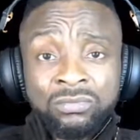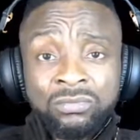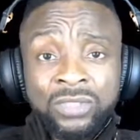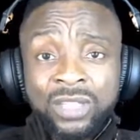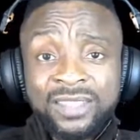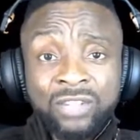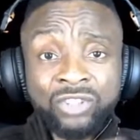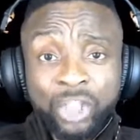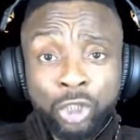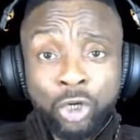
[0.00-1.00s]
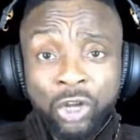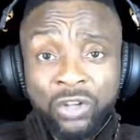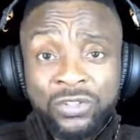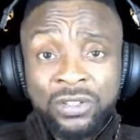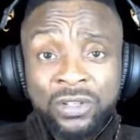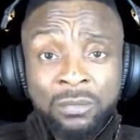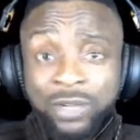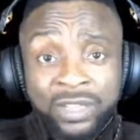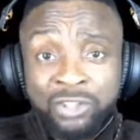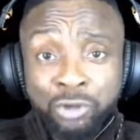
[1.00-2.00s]
They sound ridiculous,
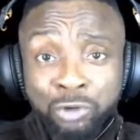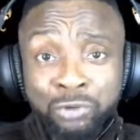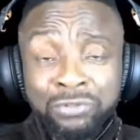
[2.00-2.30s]
It's true.